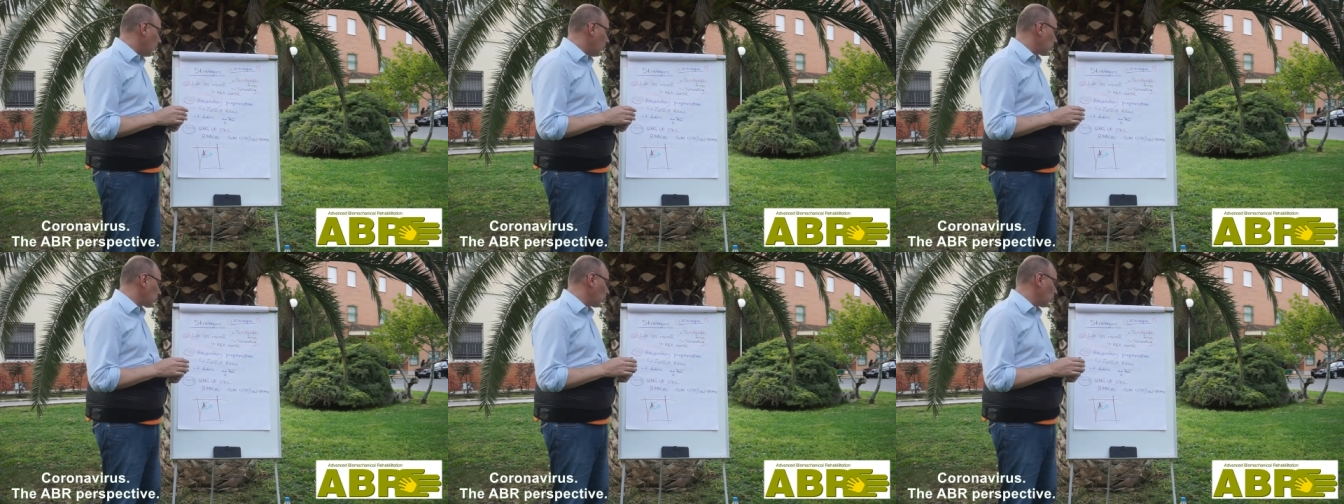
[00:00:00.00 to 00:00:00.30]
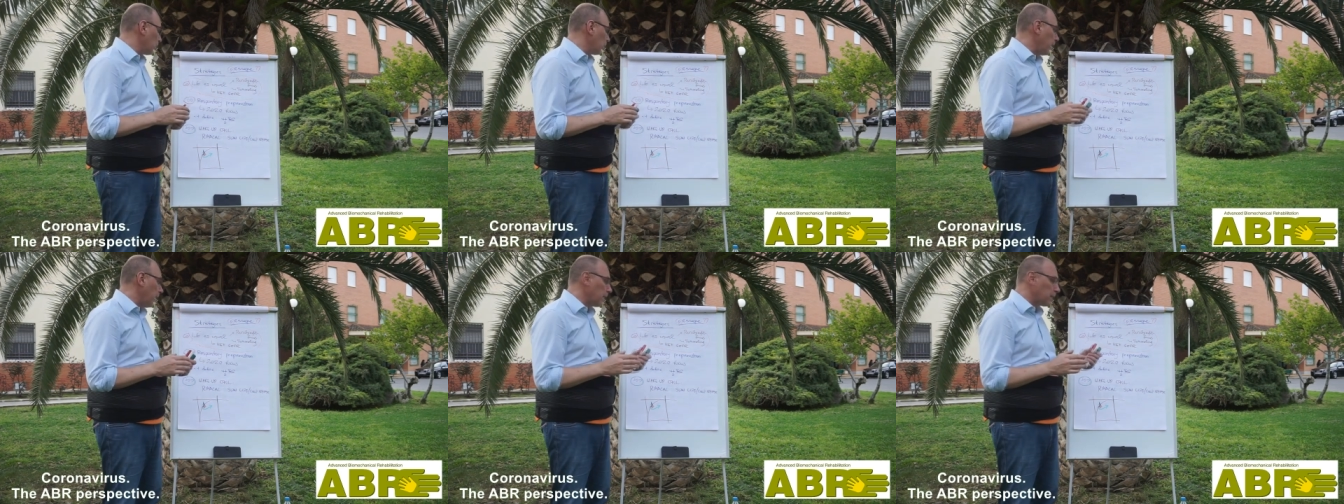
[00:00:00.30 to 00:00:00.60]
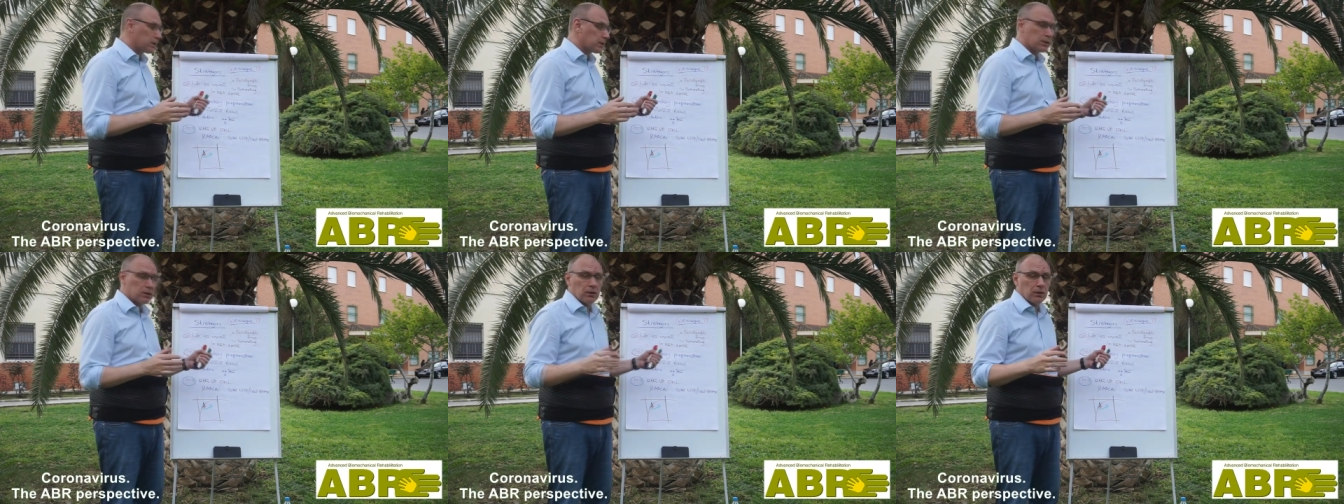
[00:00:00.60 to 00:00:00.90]
So
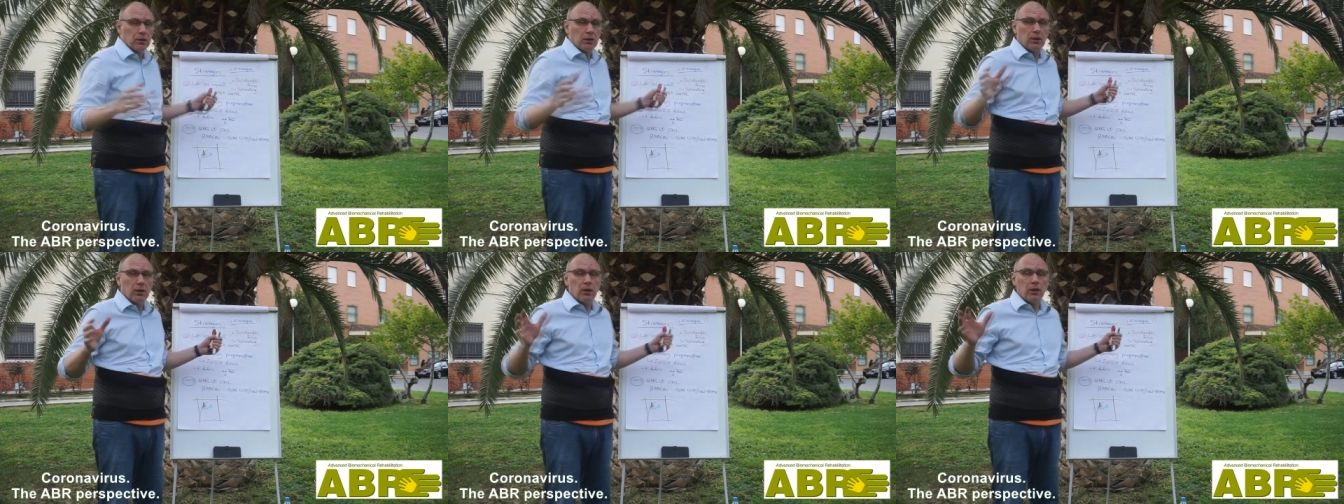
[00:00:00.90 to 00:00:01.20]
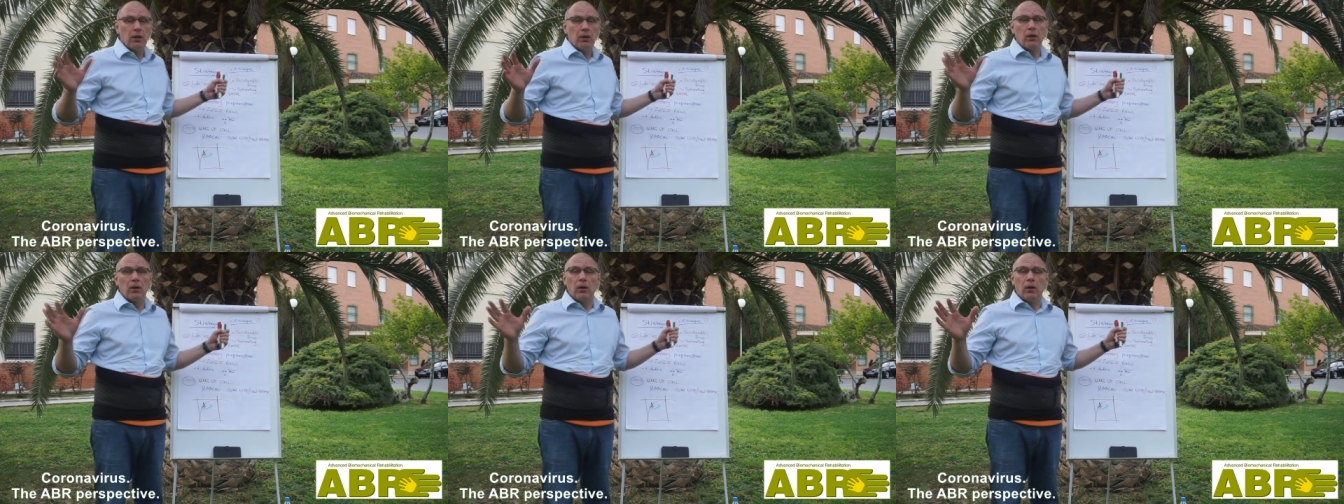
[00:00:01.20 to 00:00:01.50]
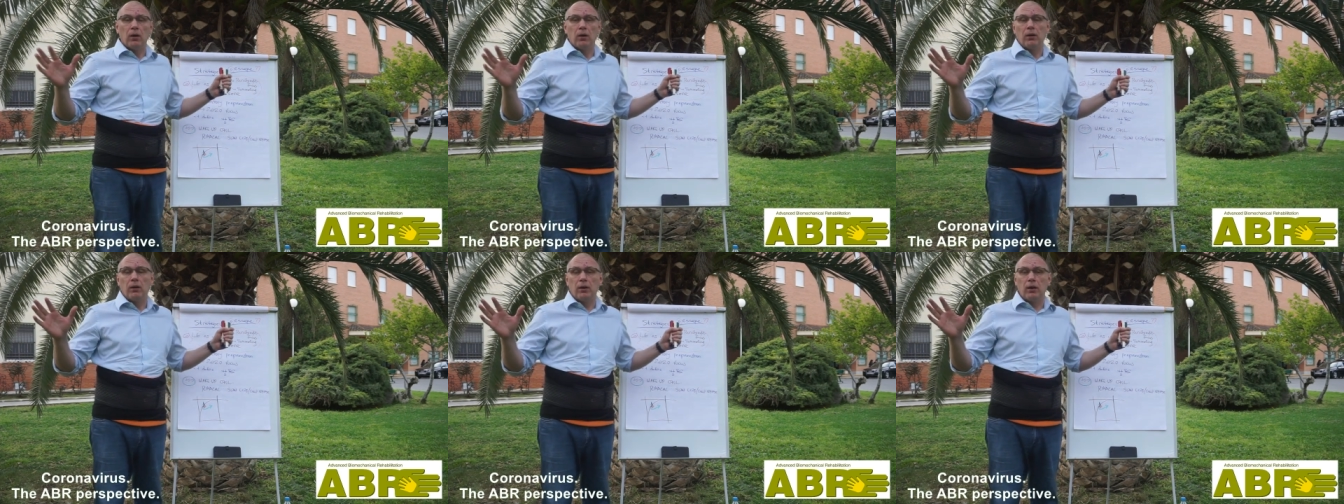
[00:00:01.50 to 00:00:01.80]
that's,
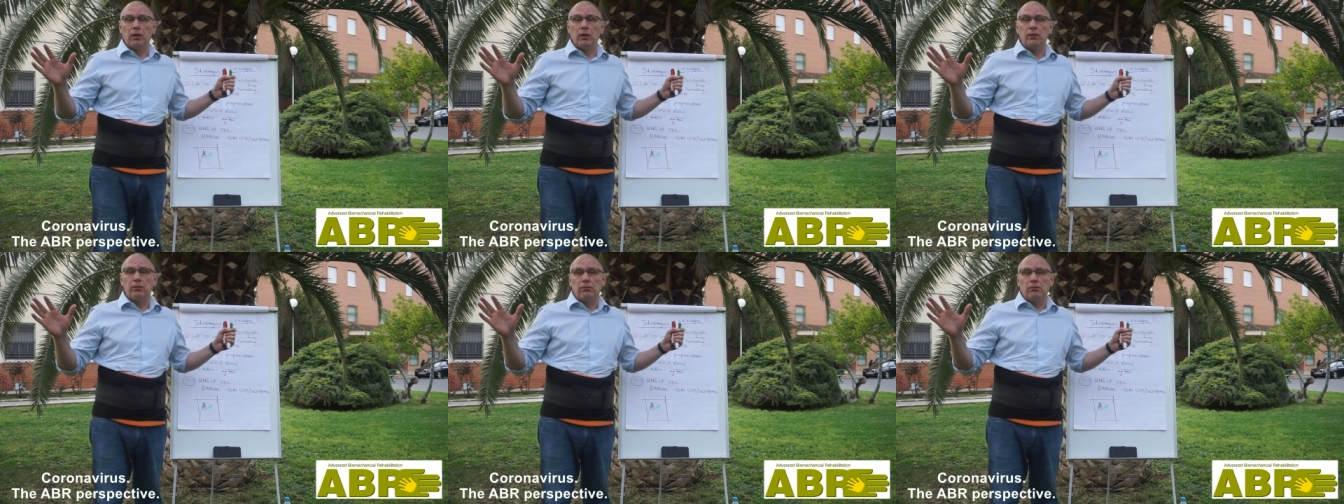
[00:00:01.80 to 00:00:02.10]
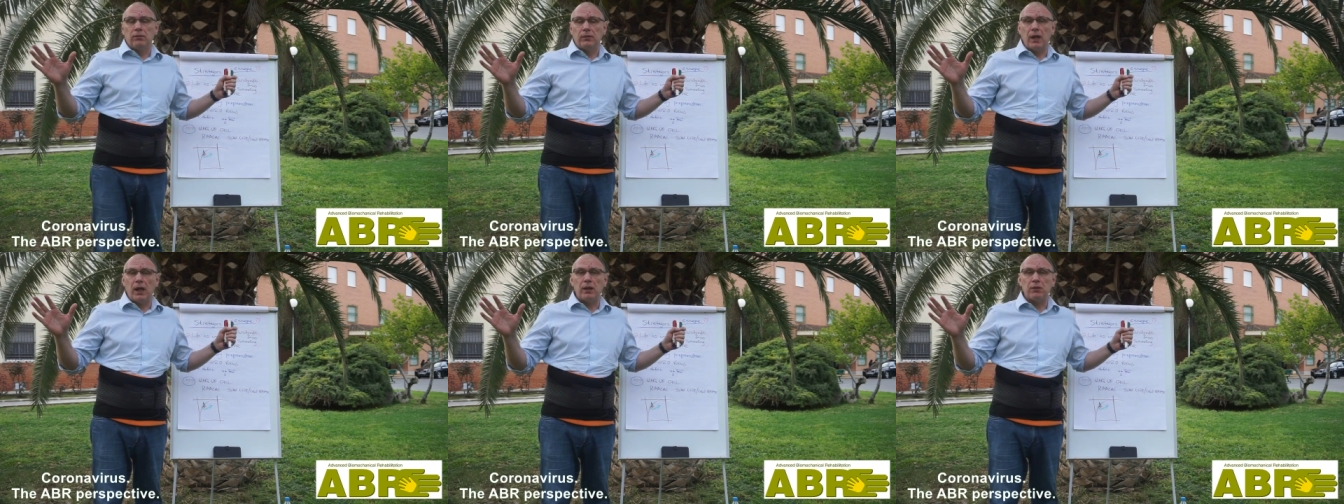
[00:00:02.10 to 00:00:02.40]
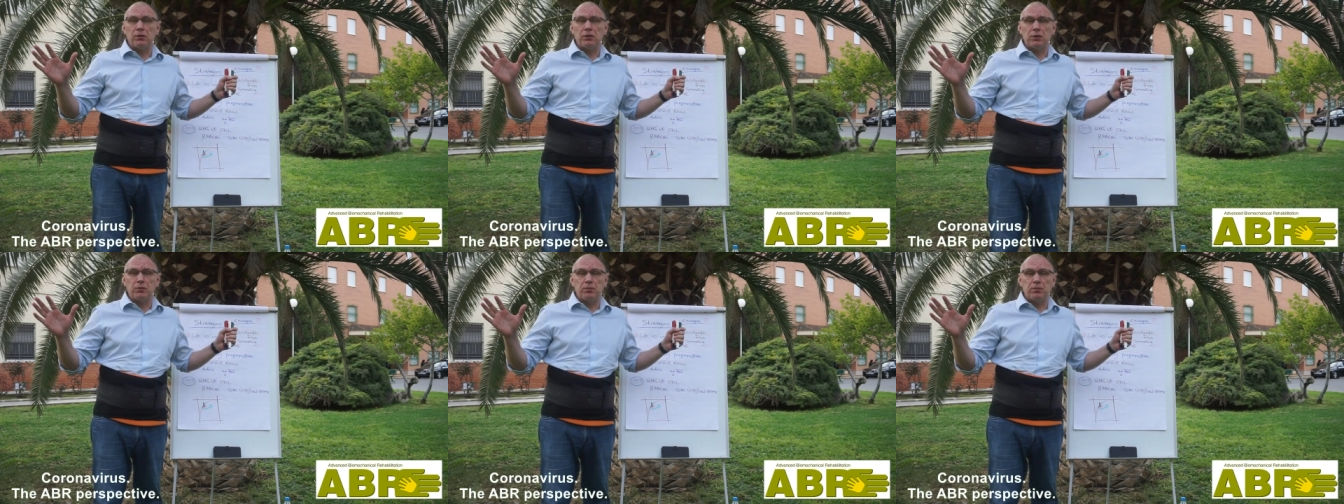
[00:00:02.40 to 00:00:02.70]
in that
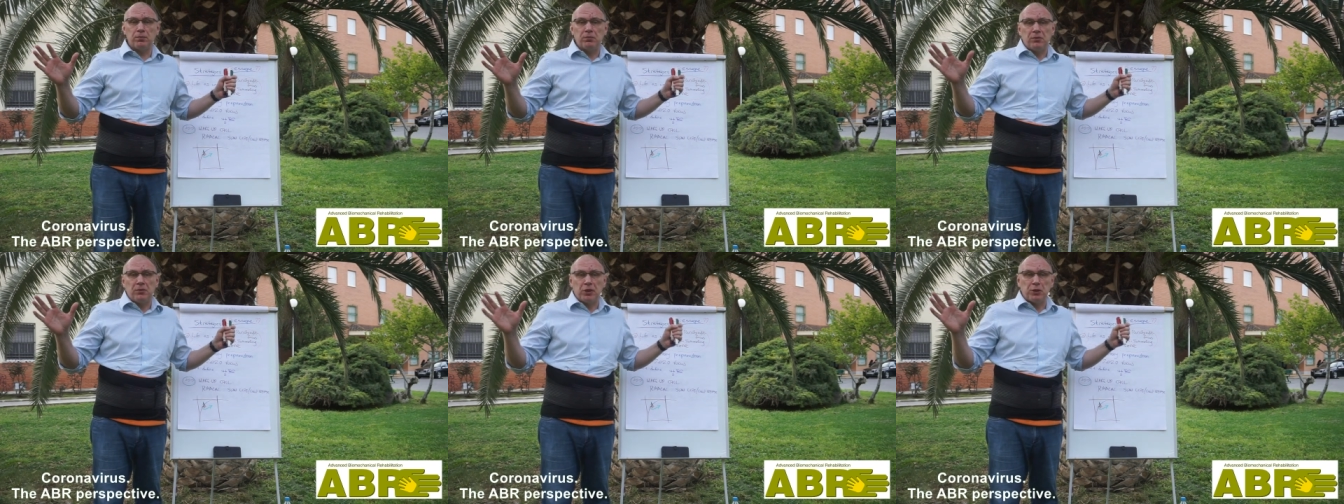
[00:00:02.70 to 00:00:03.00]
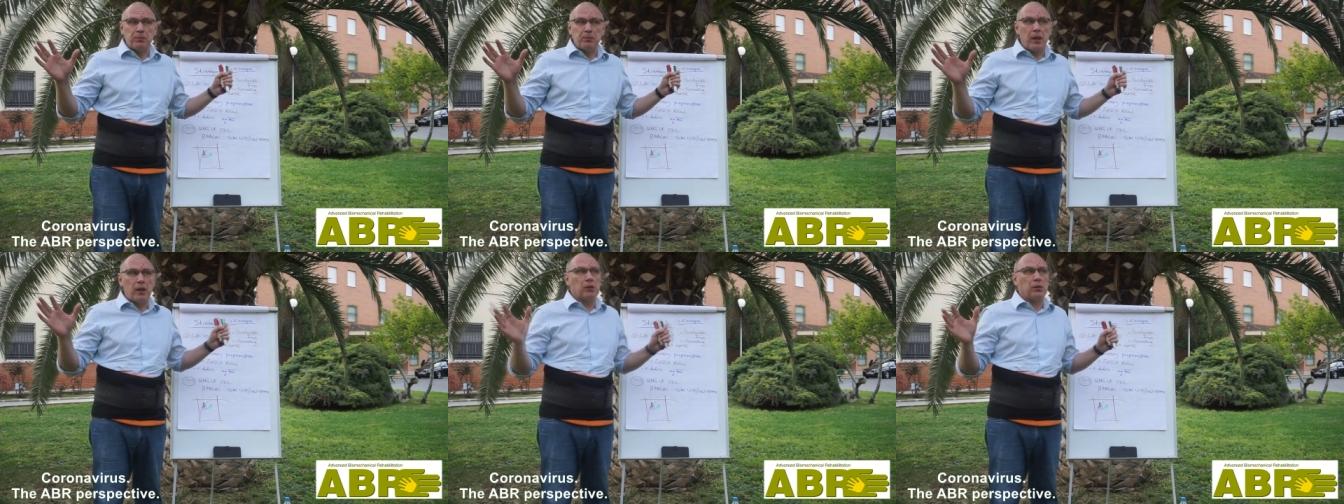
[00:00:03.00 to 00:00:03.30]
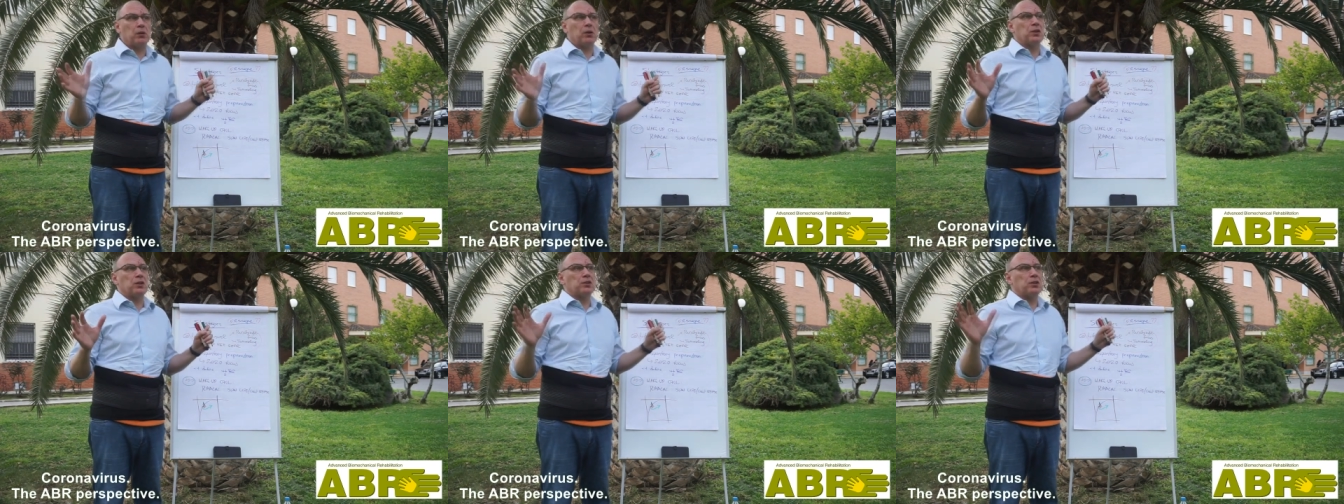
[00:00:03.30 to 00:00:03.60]
res respect,
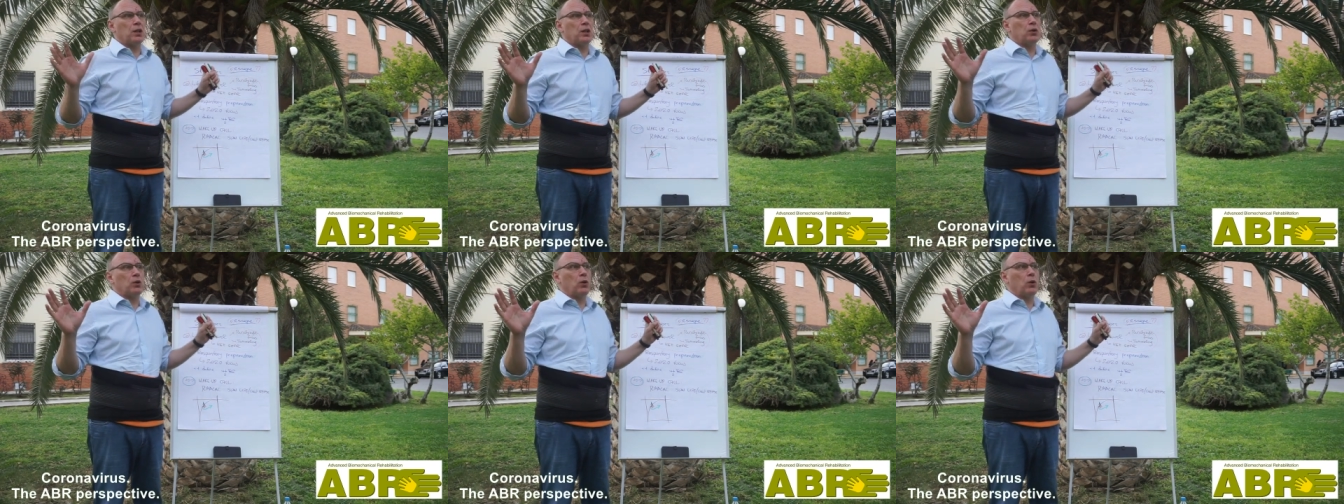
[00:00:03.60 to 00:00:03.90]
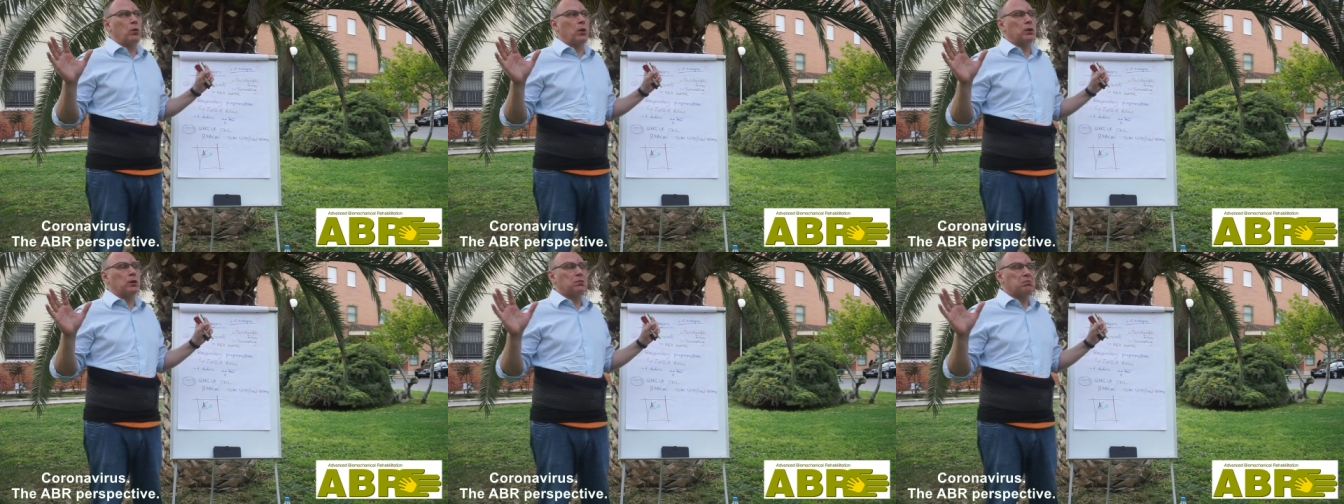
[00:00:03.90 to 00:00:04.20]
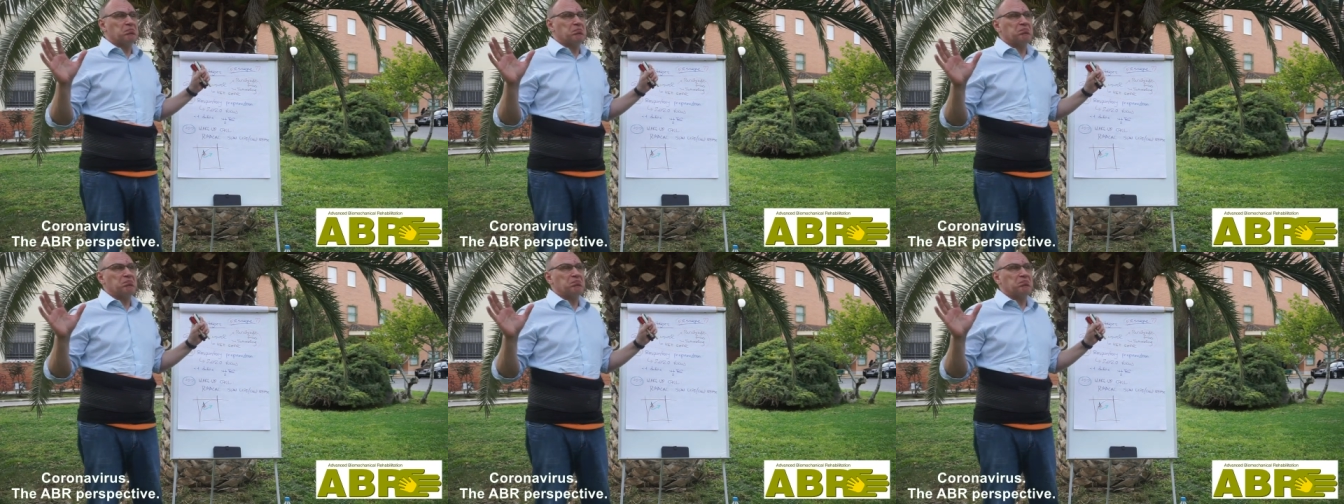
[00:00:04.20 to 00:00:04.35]
you can say, you know what,